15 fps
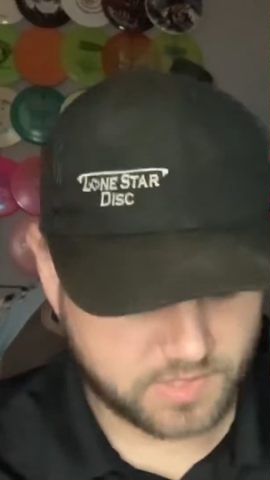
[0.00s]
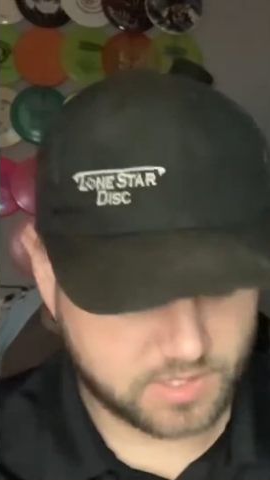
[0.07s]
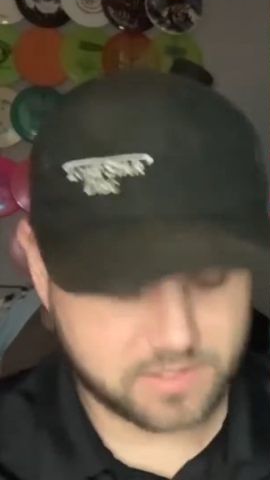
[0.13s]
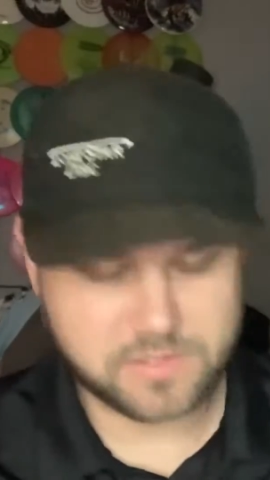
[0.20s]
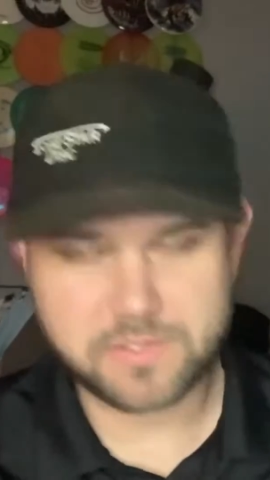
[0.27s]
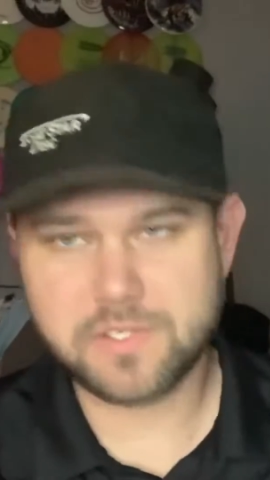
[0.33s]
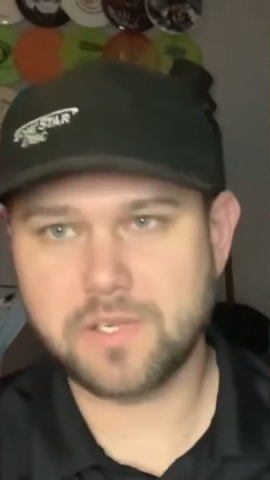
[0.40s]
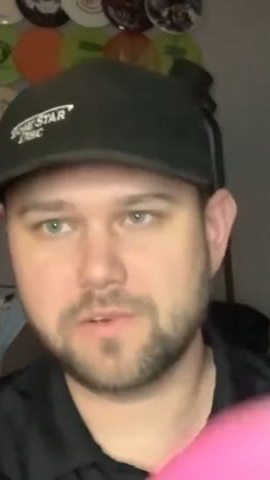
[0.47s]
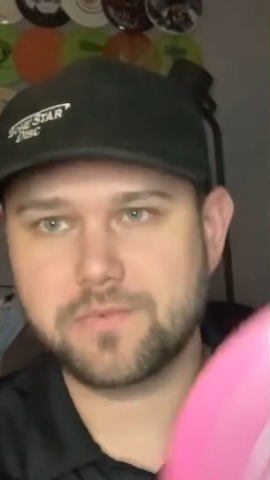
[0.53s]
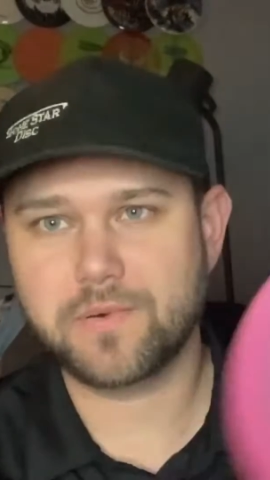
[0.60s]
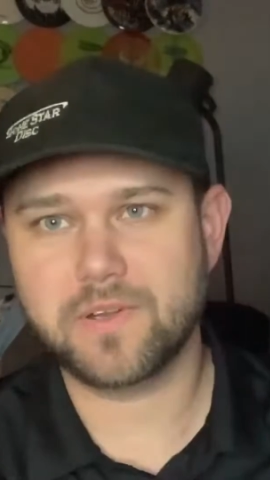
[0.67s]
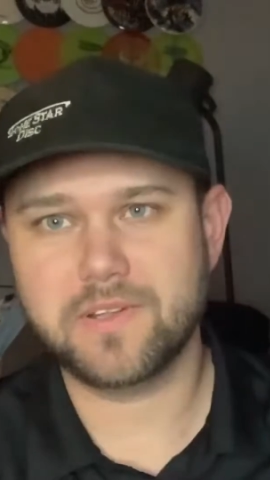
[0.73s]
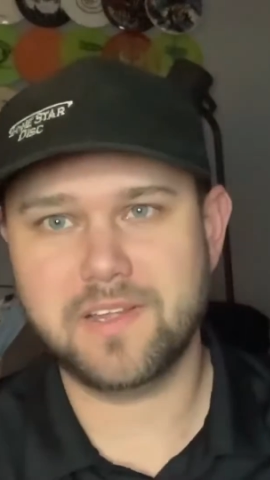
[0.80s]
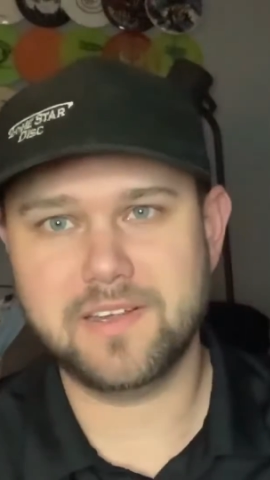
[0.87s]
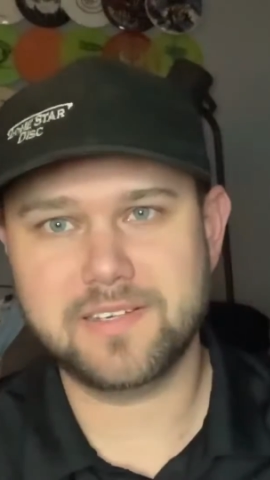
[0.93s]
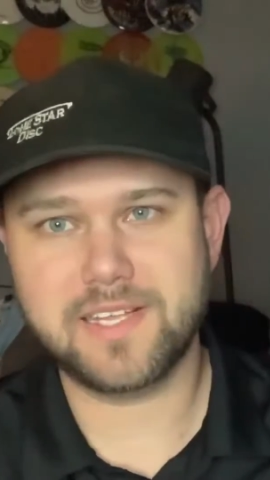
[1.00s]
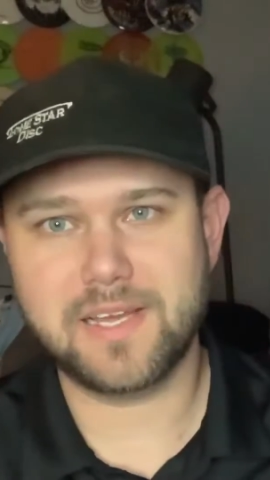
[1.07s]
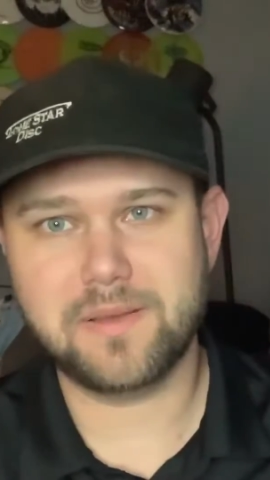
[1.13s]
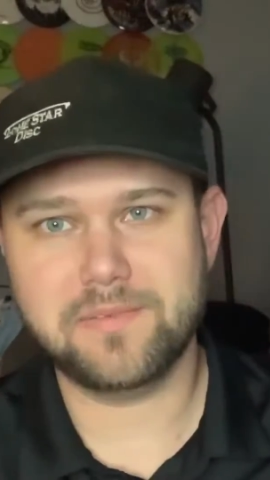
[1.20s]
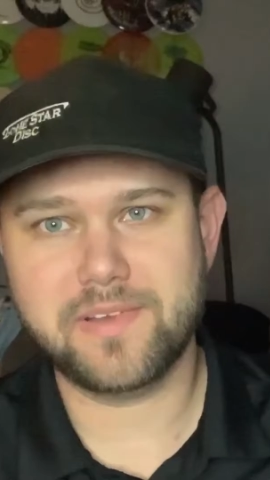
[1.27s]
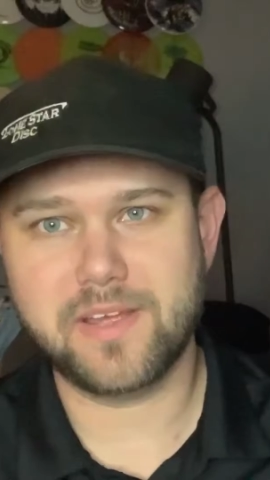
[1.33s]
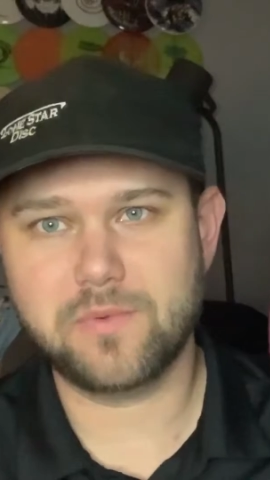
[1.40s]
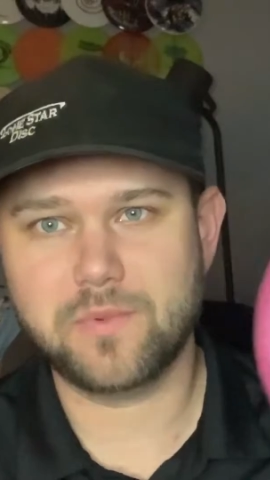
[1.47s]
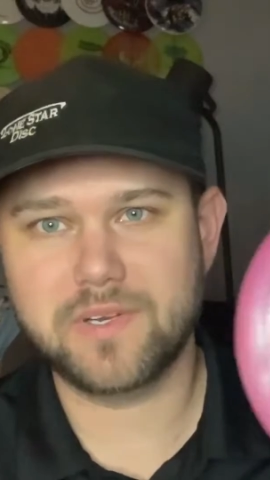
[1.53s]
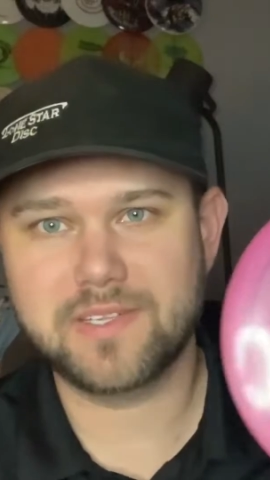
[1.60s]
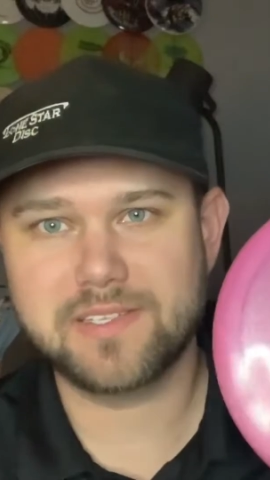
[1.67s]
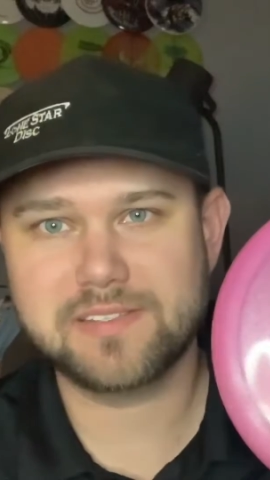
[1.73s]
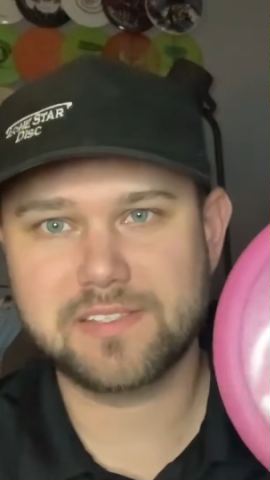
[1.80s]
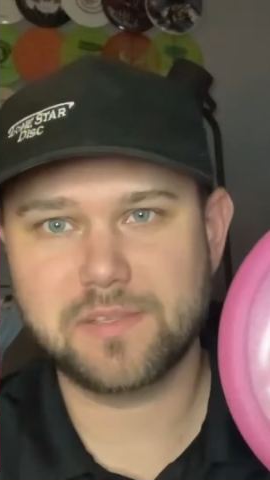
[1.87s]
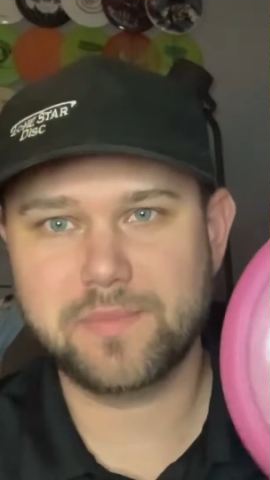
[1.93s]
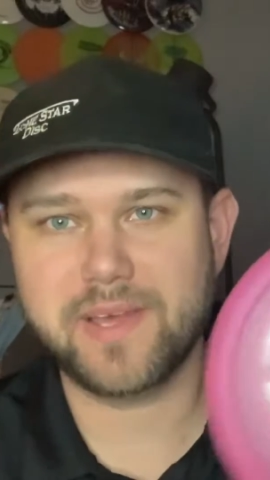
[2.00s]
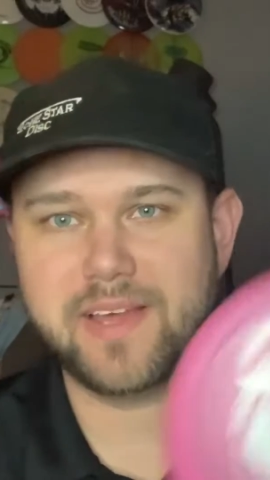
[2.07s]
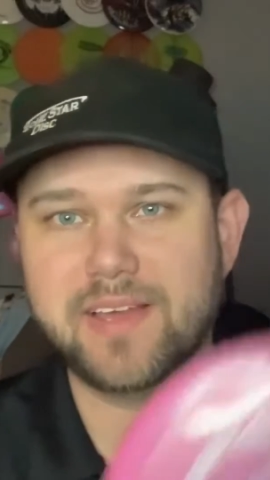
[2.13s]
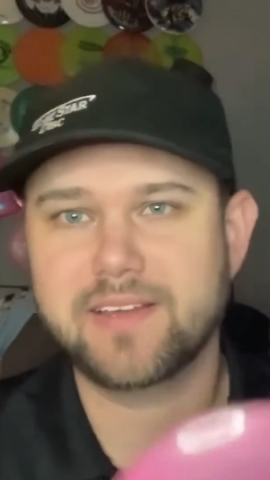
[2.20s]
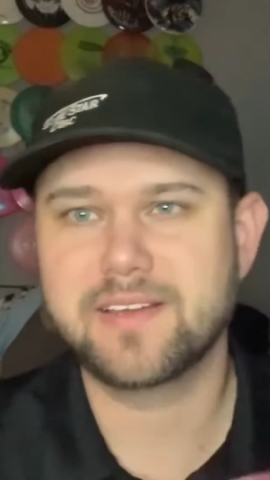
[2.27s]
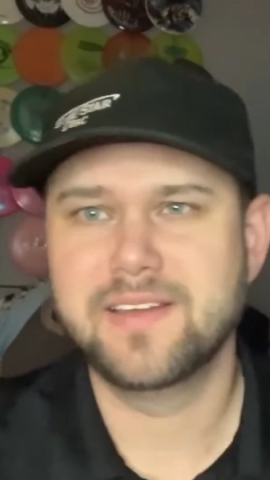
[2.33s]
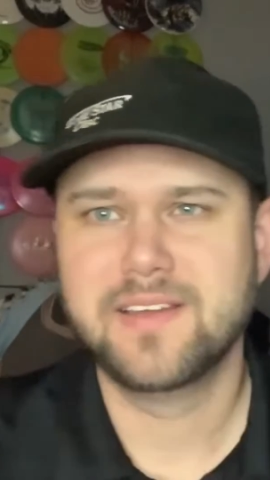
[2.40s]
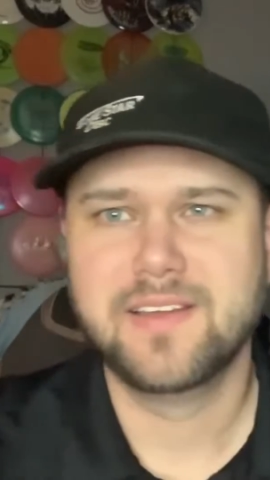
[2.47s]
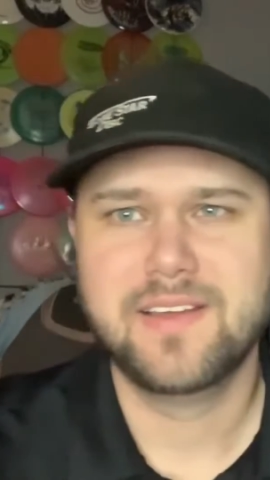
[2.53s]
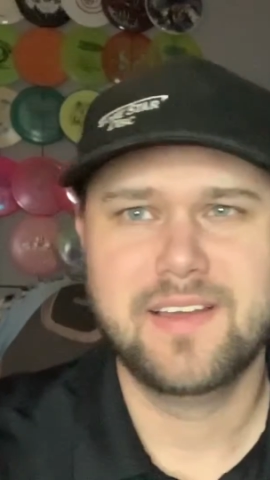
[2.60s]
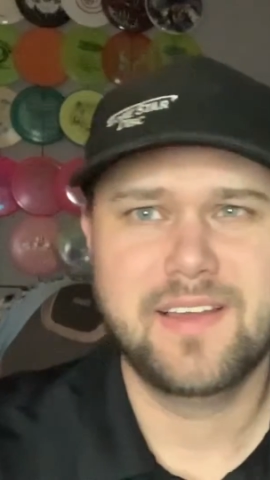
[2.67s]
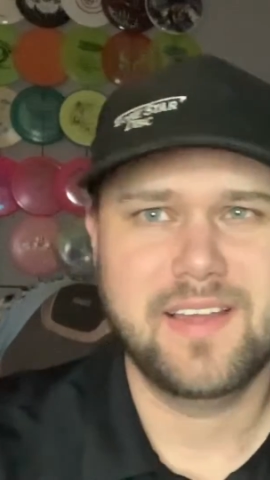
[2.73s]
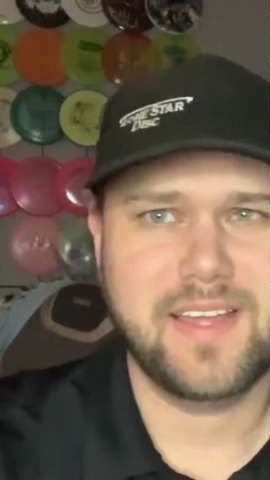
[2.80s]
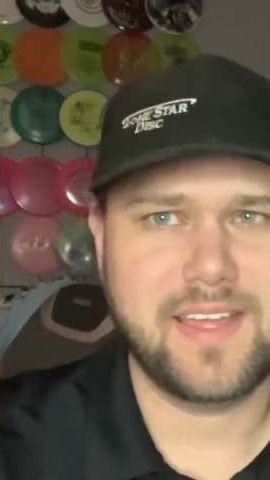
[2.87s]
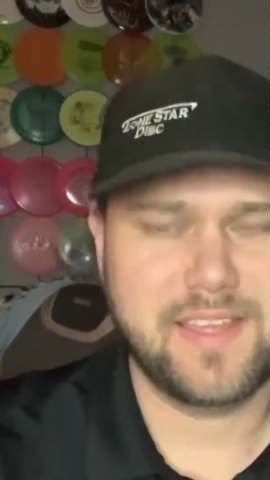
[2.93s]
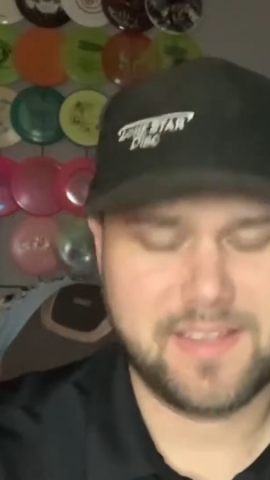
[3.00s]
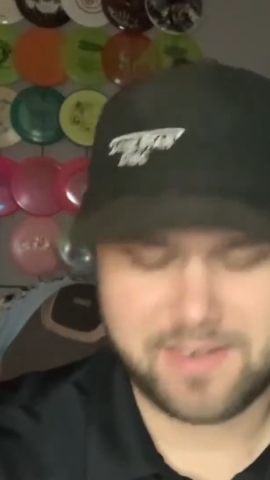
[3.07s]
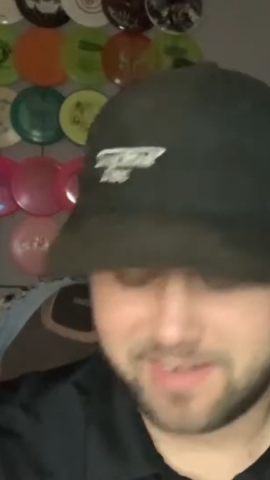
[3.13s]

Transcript: So for a long time I've had one of these in the bag, and